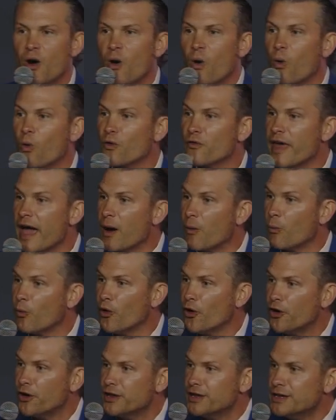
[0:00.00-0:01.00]
or that
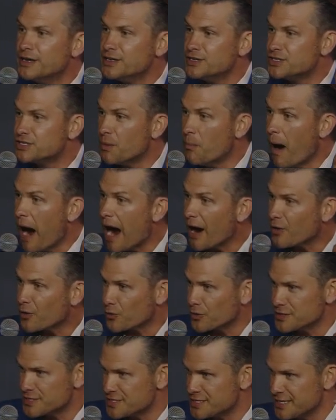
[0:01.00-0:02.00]
word
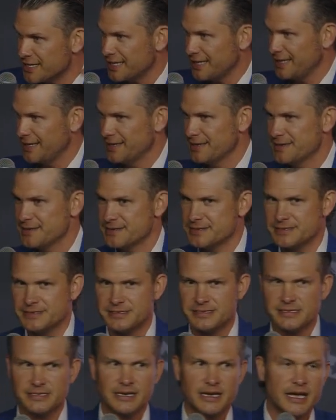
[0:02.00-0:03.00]
democracy,
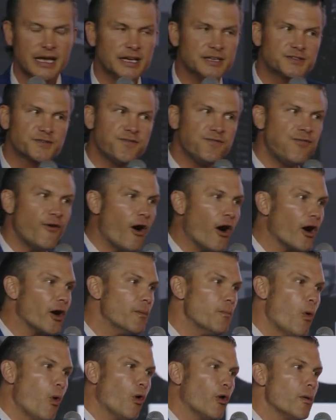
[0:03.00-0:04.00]
is far
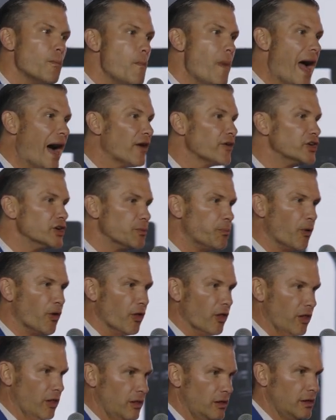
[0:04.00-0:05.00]
more
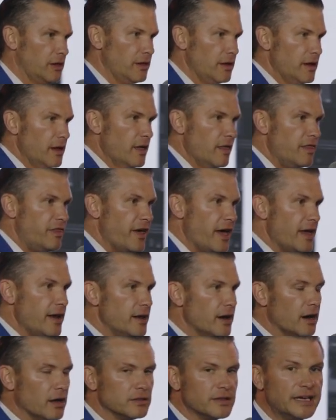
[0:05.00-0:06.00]
malleable
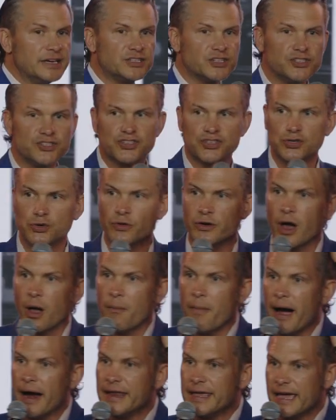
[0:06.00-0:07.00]
than allegiance to an
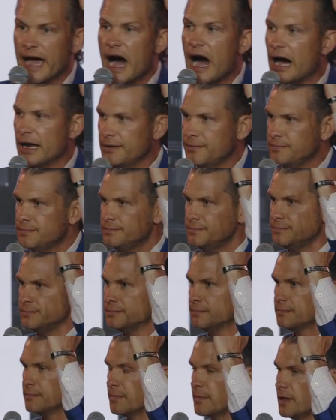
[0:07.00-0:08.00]
almighty God.
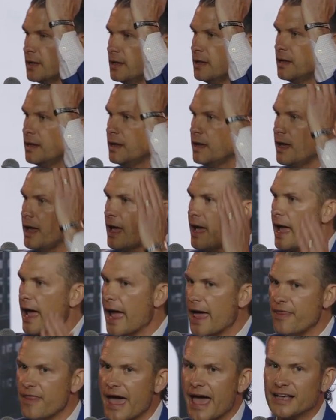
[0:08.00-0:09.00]

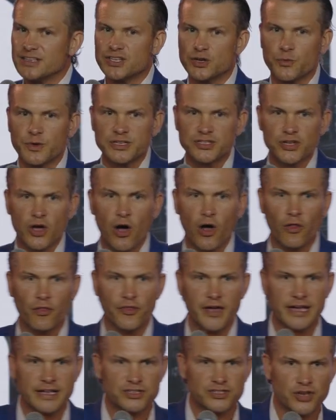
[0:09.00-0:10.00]
And as a result,
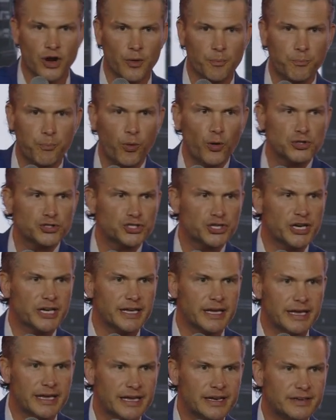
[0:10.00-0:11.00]
they could start
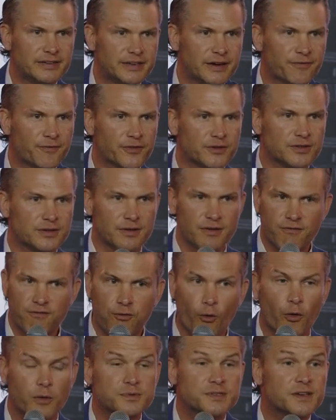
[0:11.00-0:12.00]
pushing in different
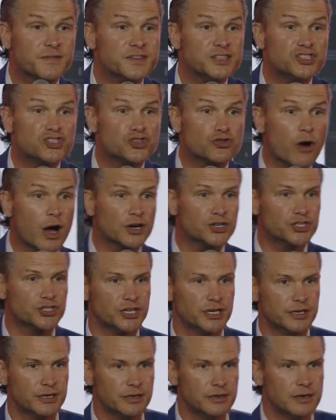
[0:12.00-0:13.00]
forms of
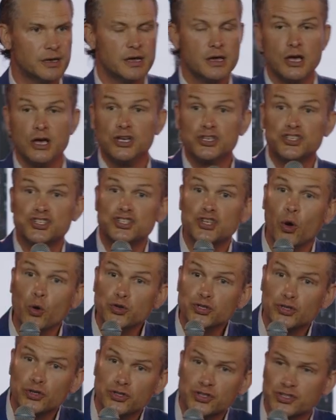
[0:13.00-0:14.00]
instruction,
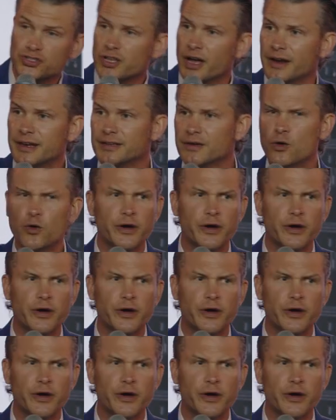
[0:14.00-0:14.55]
social study. Who